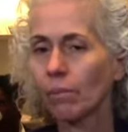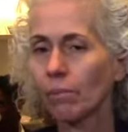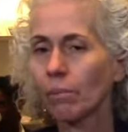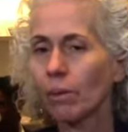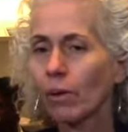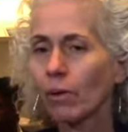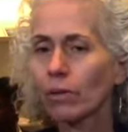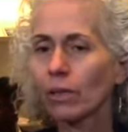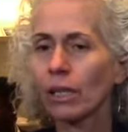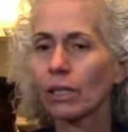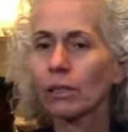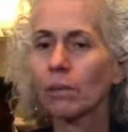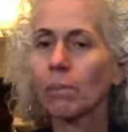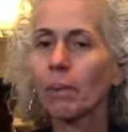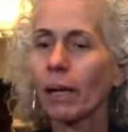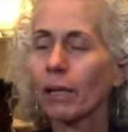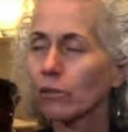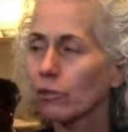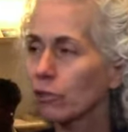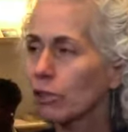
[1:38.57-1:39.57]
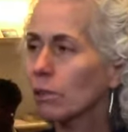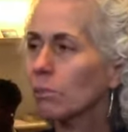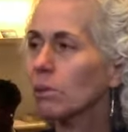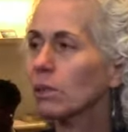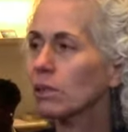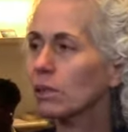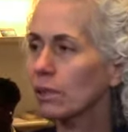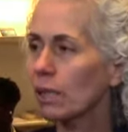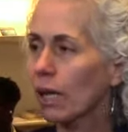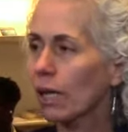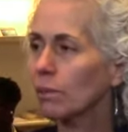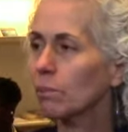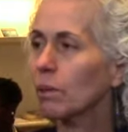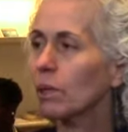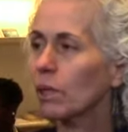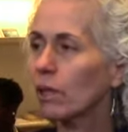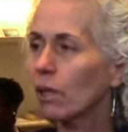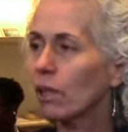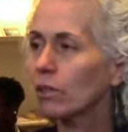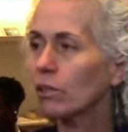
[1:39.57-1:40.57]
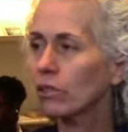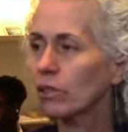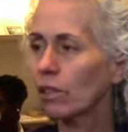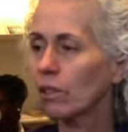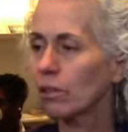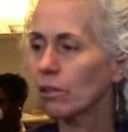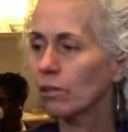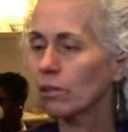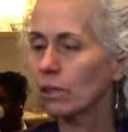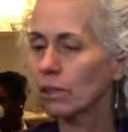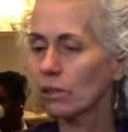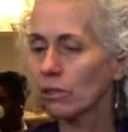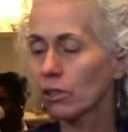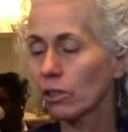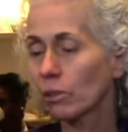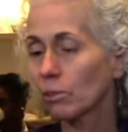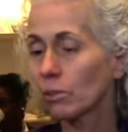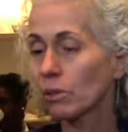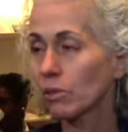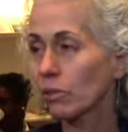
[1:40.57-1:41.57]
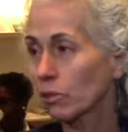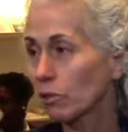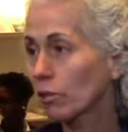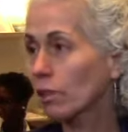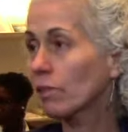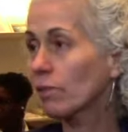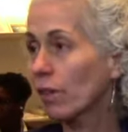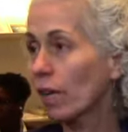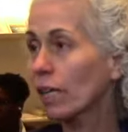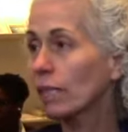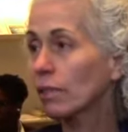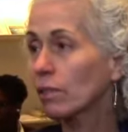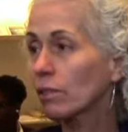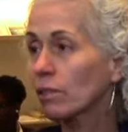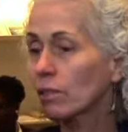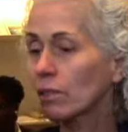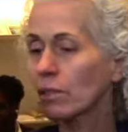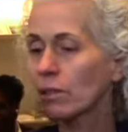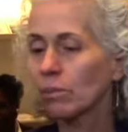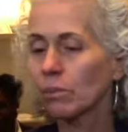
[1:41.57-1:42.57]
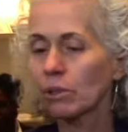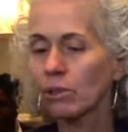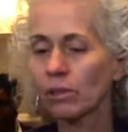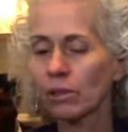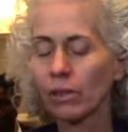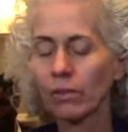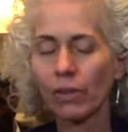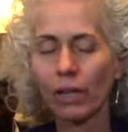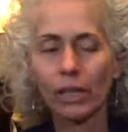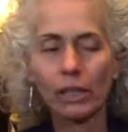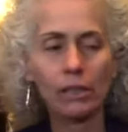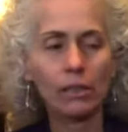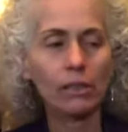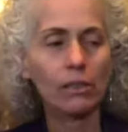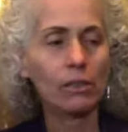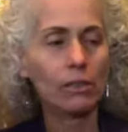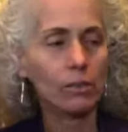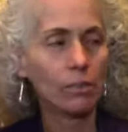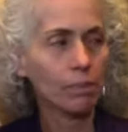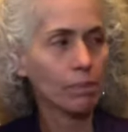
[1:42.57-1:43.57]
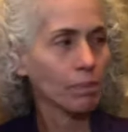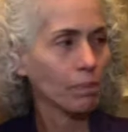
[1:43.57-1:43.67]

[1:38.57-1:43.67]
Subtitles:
both on the maltreatment side but also in terms of street violence and community violence.